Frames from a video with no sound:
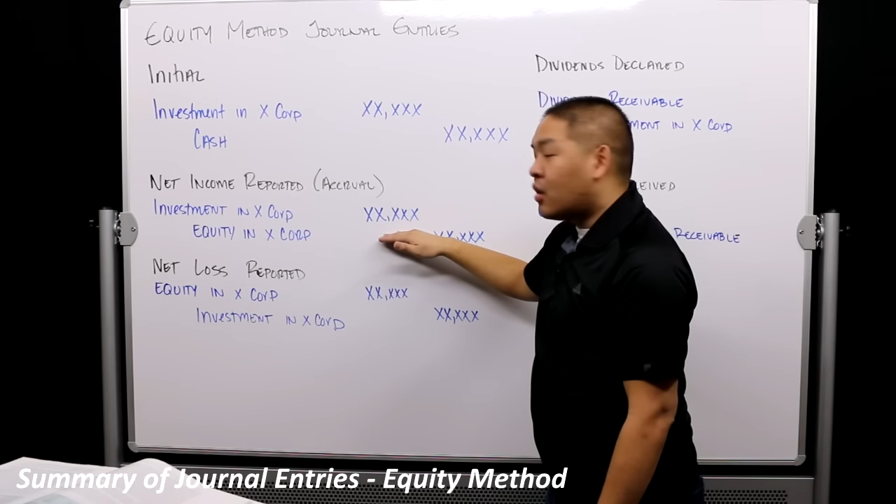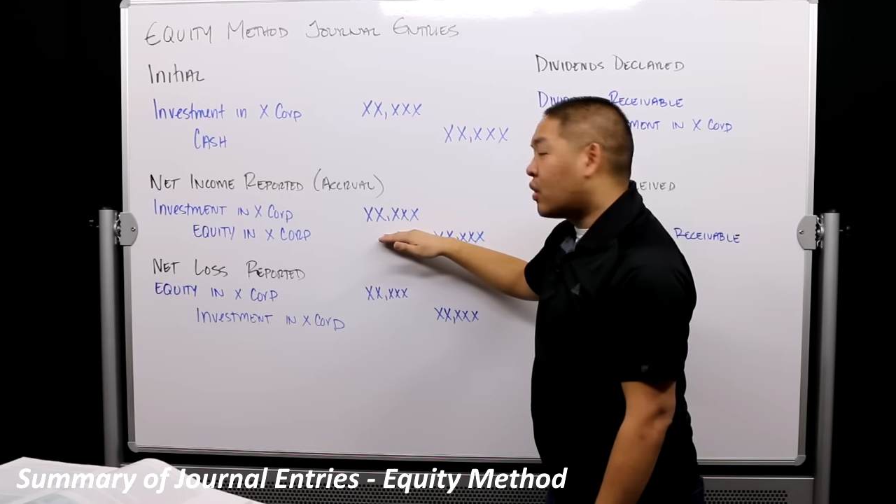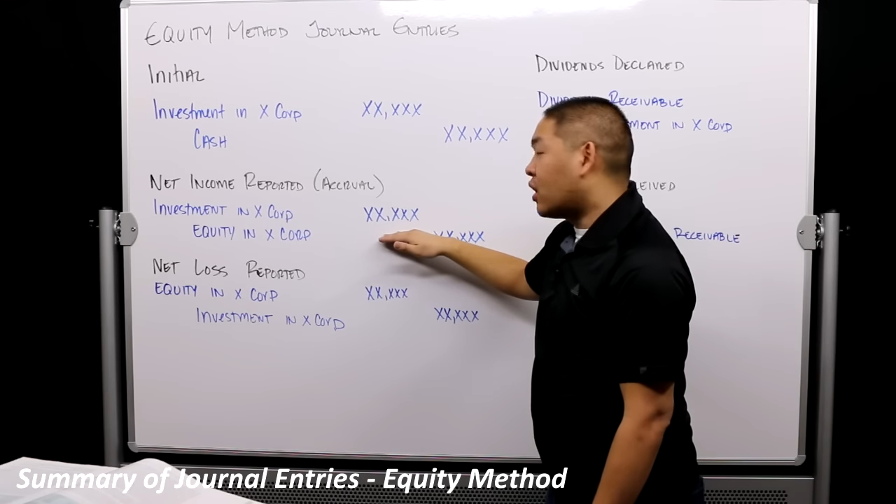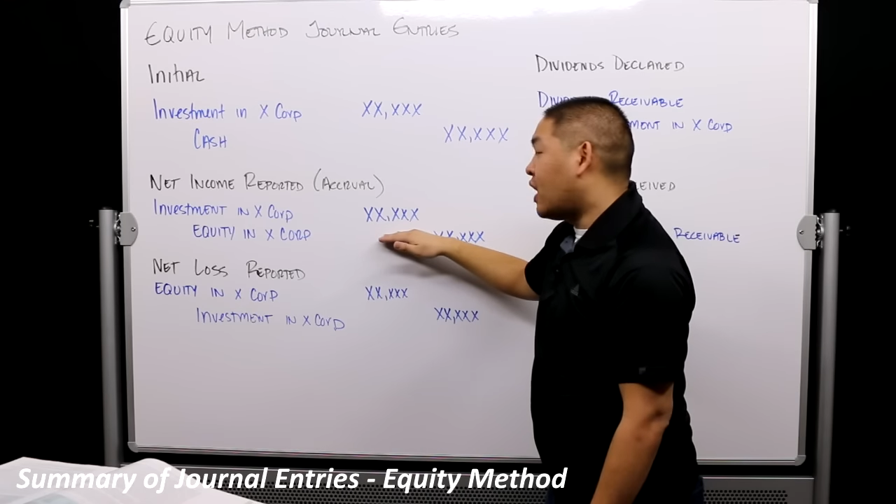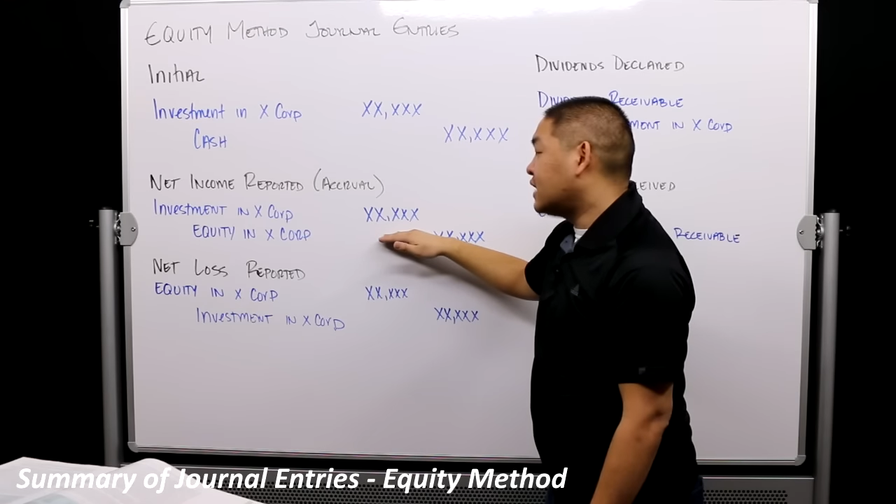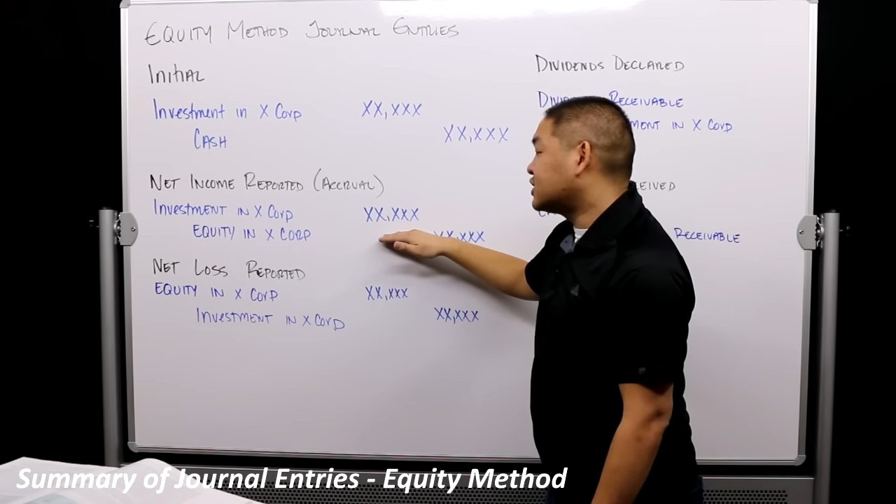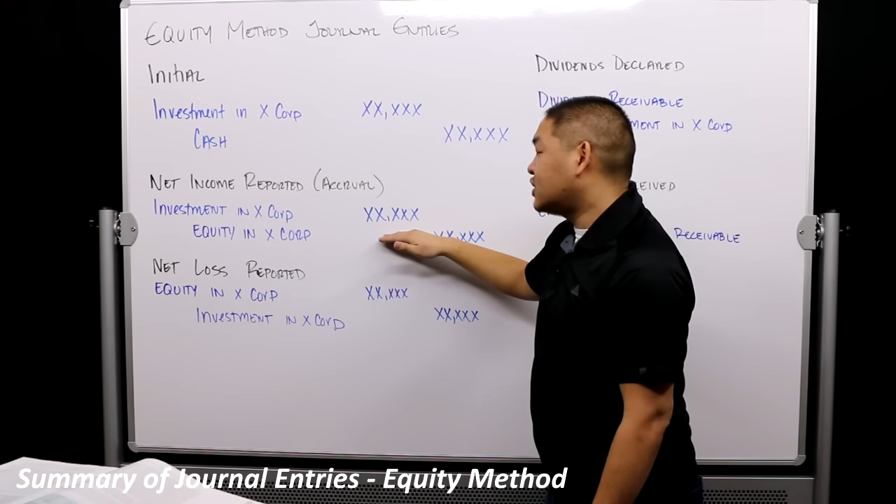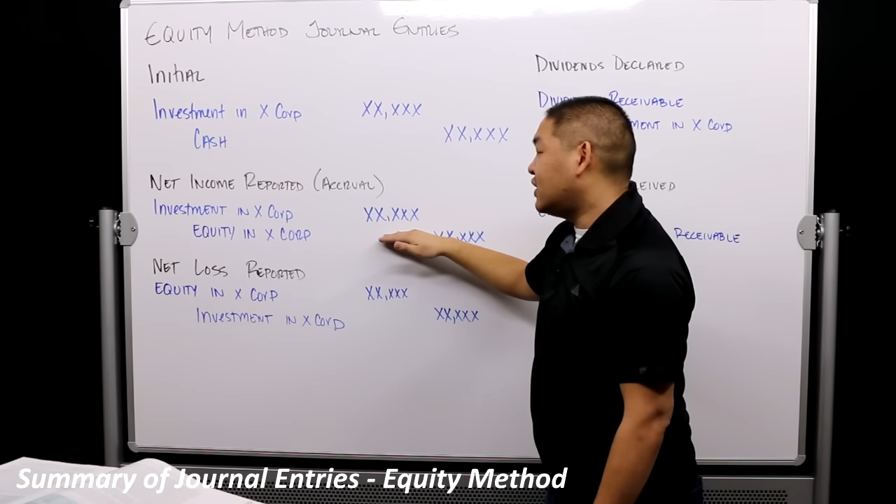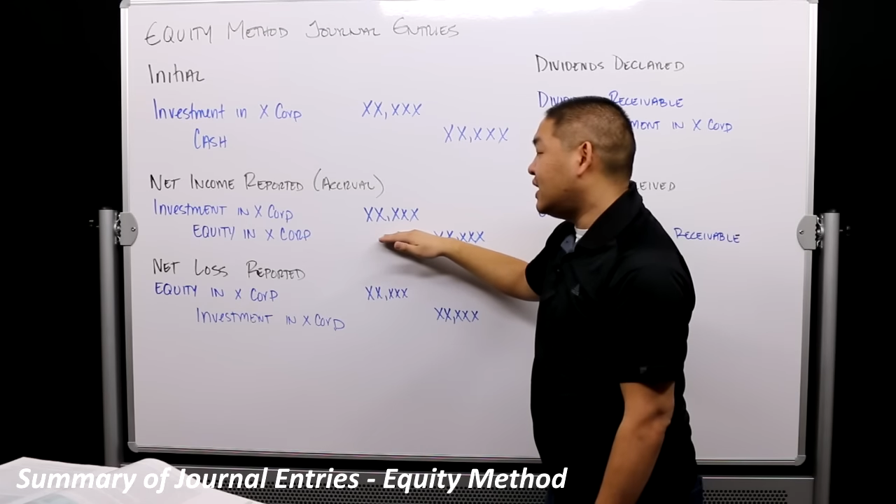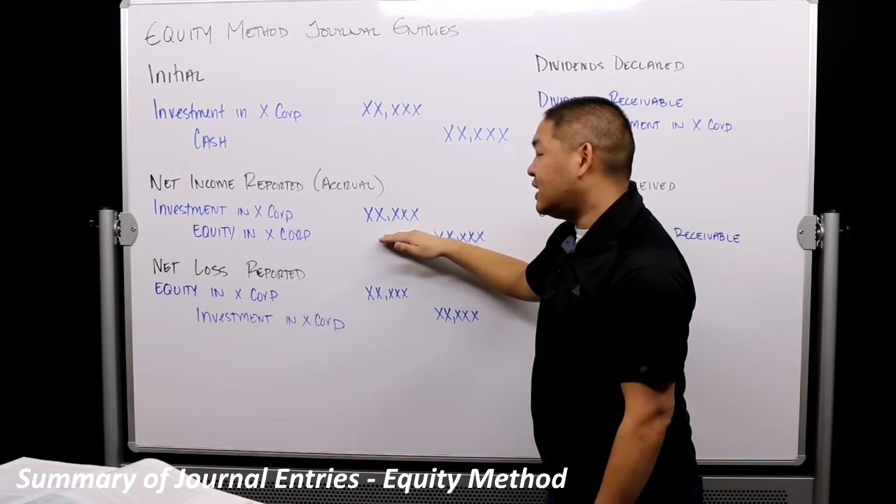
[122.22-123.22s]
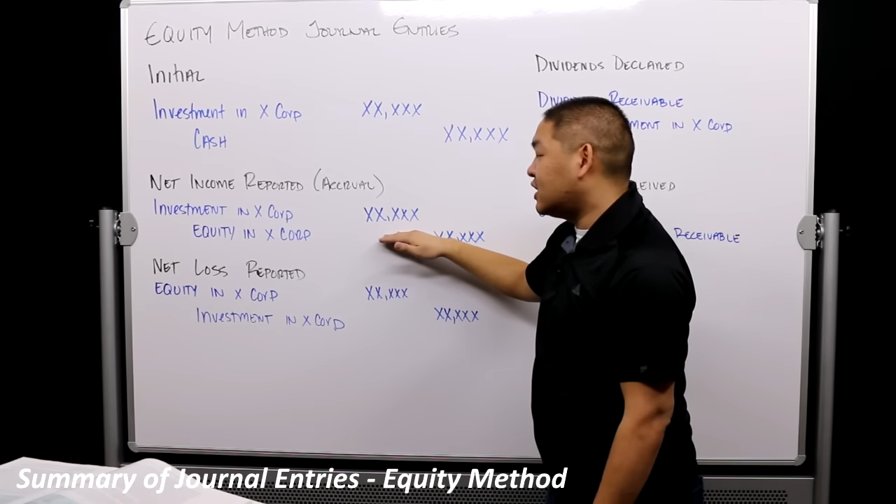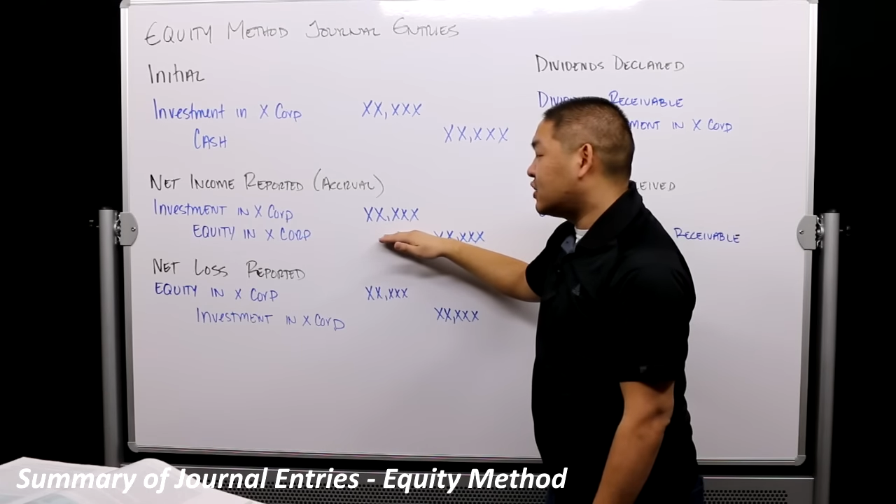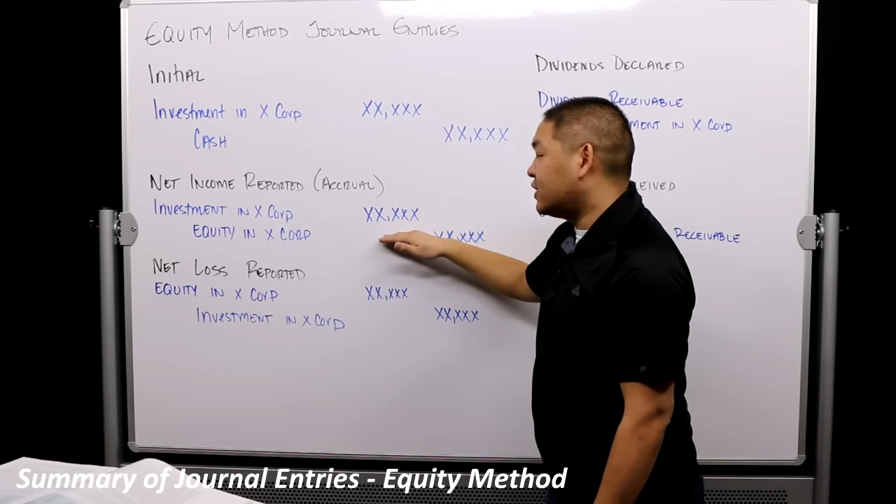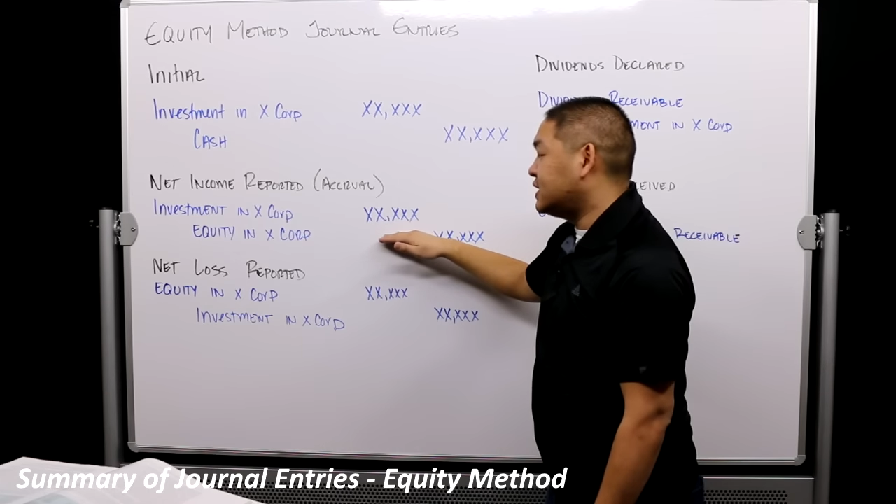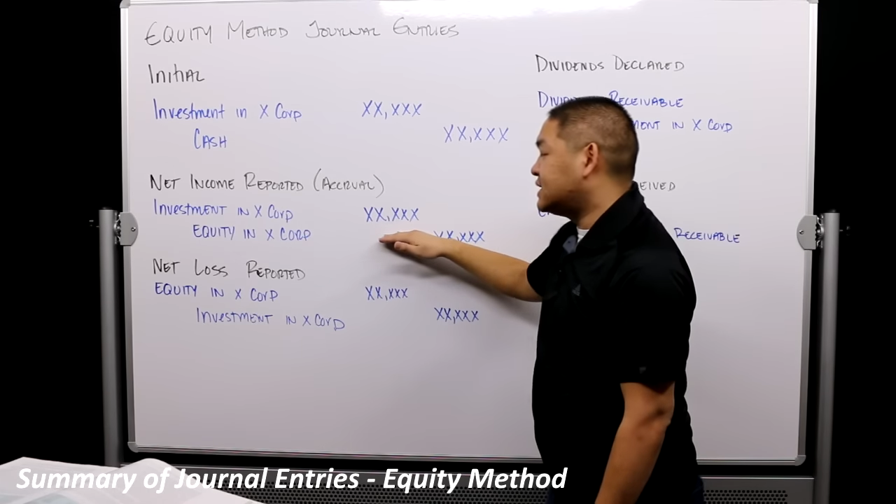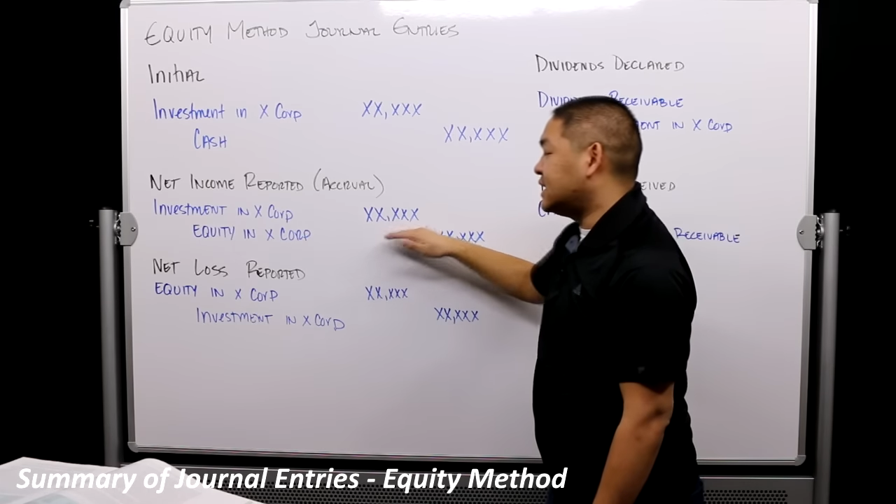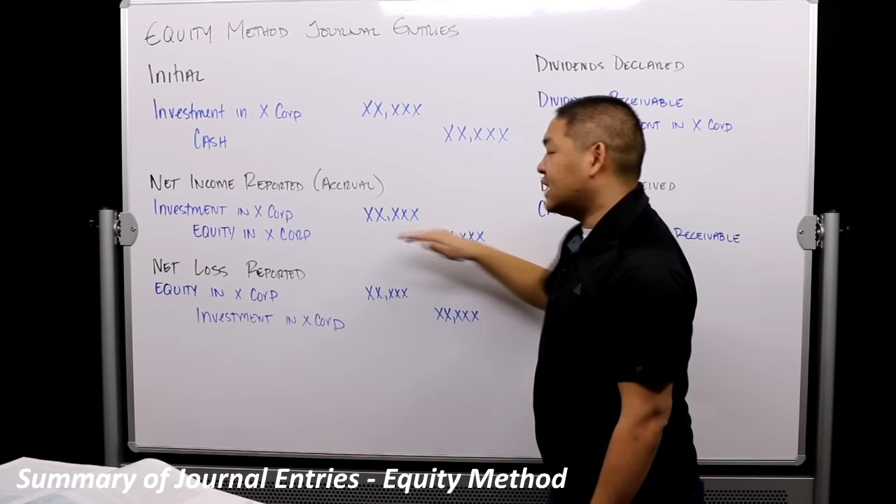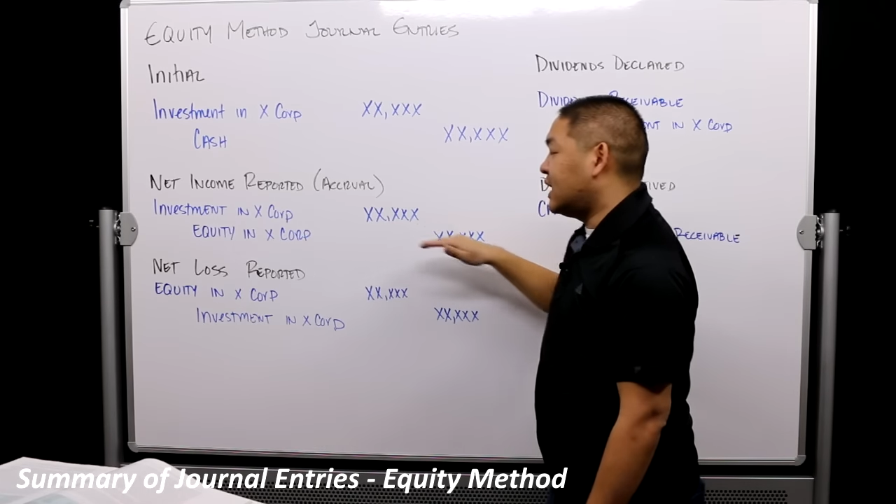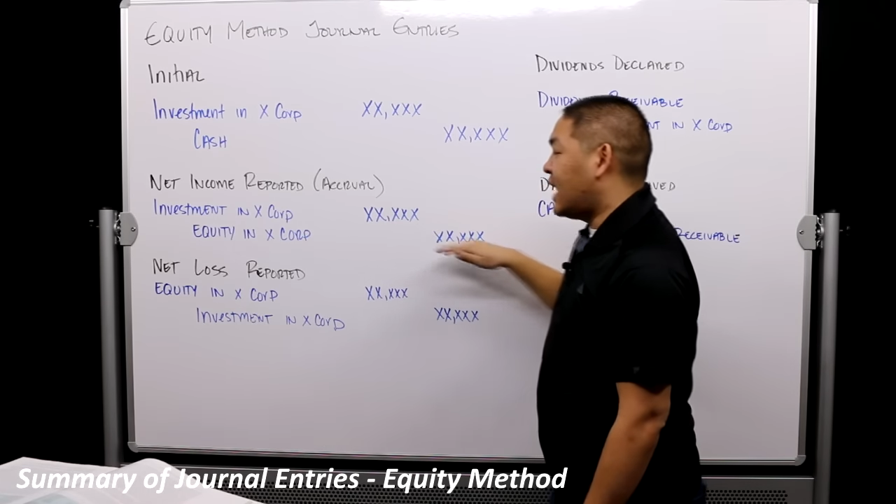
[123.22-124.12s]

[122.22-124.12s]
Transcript: We're also increasing